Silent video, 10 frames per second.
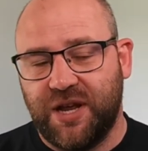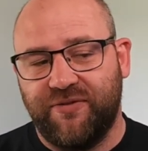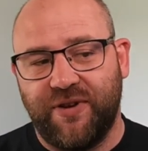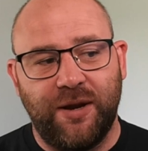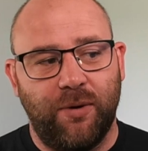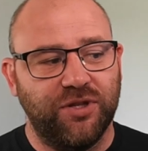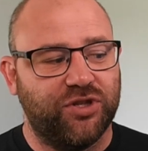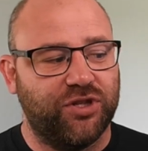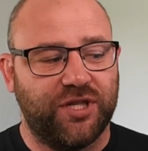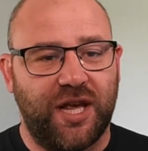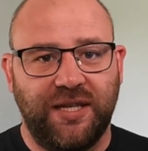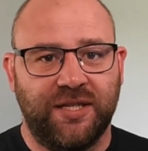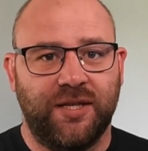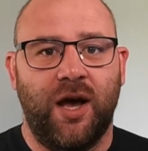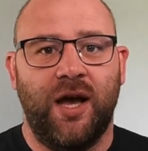If anyone's just getting
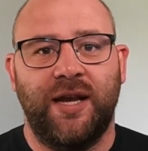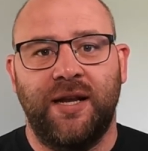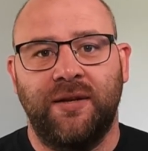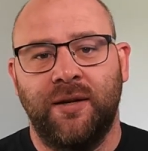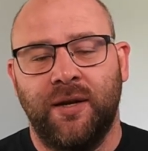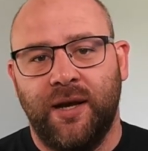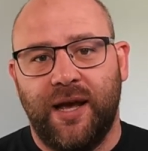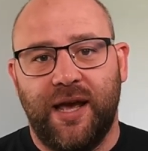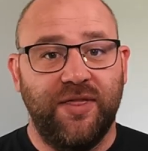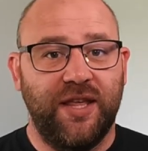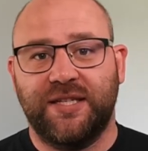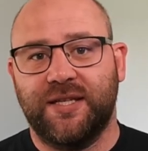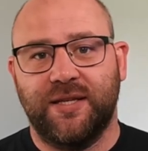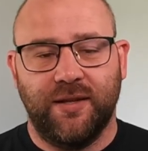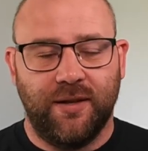started in this